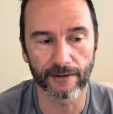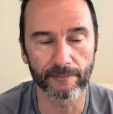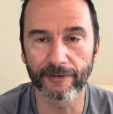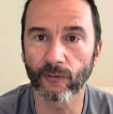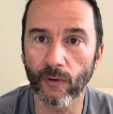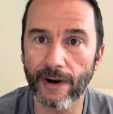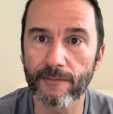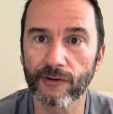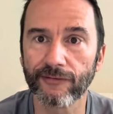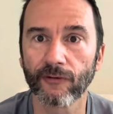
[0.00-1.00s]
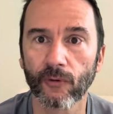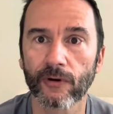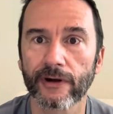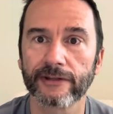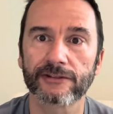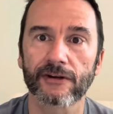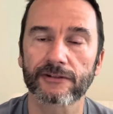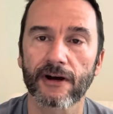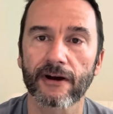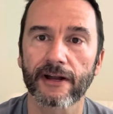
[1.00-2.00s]
Before I move forward and
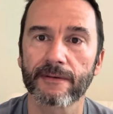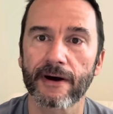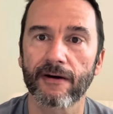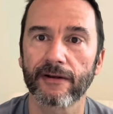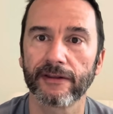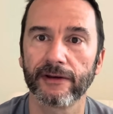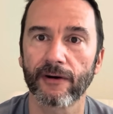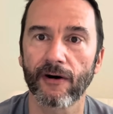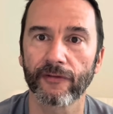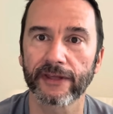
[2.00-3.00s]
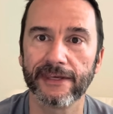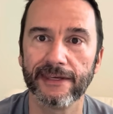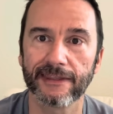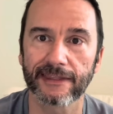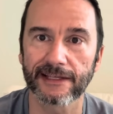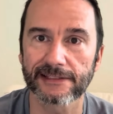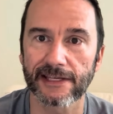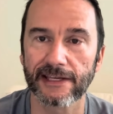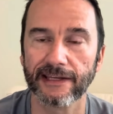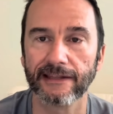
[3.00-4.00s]
start talking about all the key things
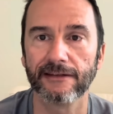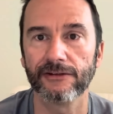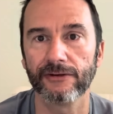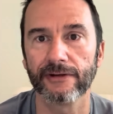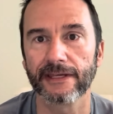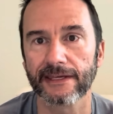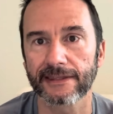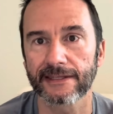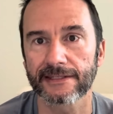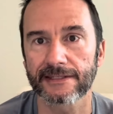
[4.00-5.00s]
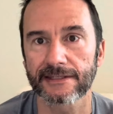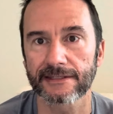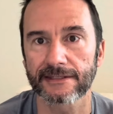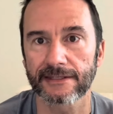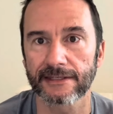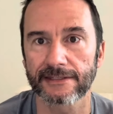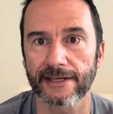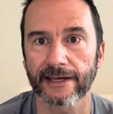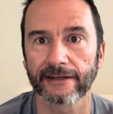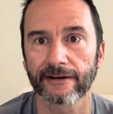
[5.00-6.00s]
that you need to do to get these
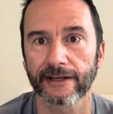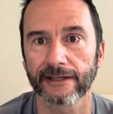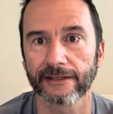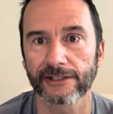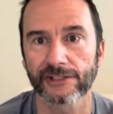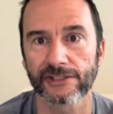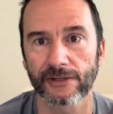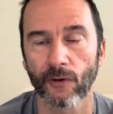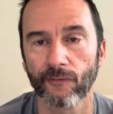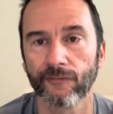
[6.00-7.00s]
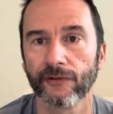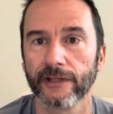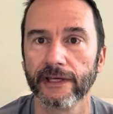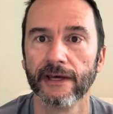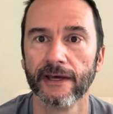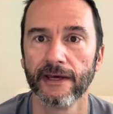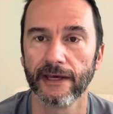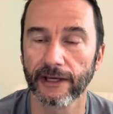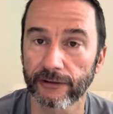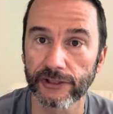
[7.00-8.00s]
secondary conditions and hopefully
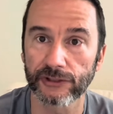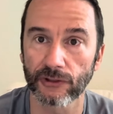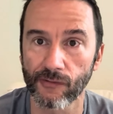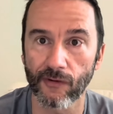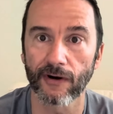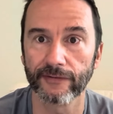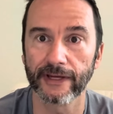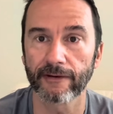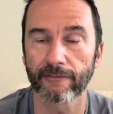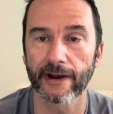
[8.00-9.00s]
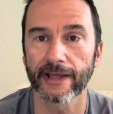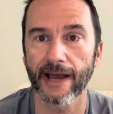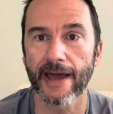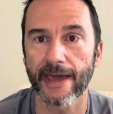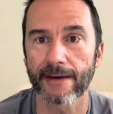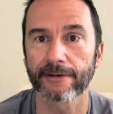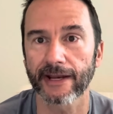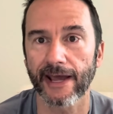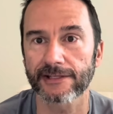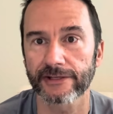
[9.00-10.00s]
increase your overall VA rating, I am
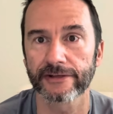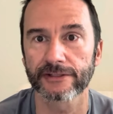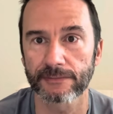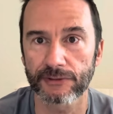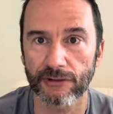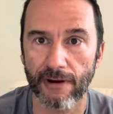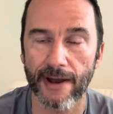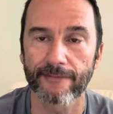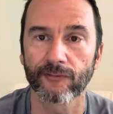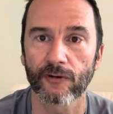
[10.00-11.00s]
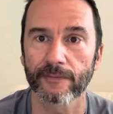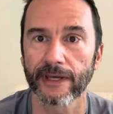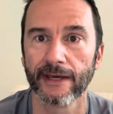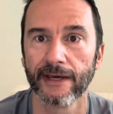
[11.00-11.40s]
gonna ask you to subscribe for me.